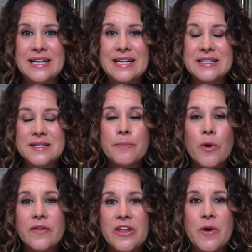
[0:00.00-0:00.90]
and it's
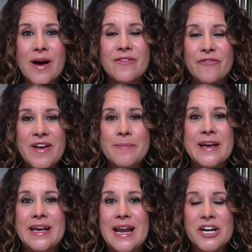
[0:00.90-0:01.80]
important that you have a family
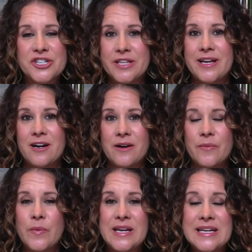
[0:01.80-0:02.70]
connection there,
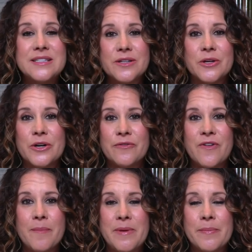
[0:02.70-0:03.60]
and we need to learn
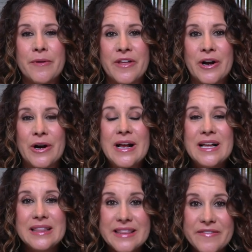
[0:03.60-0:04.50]
from people that are
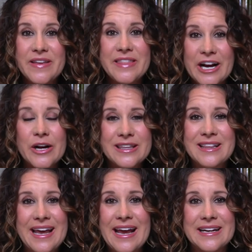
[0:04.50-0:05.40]
living there in the
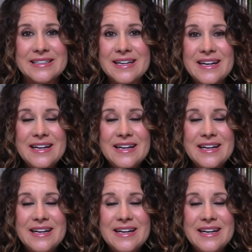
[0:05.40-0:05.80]
land.